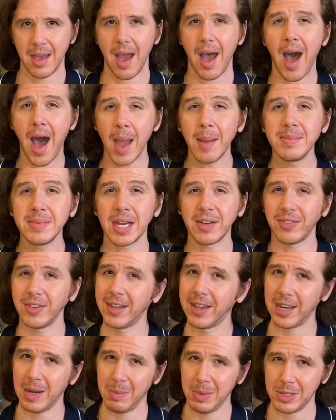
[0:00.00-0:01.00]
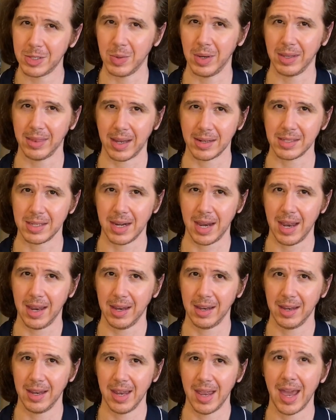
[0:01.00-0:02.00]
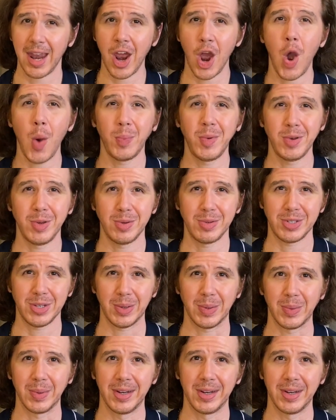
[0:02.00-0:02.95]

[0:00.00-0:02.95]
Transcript: I'm definitely going to be doing that today, and I hope you do too.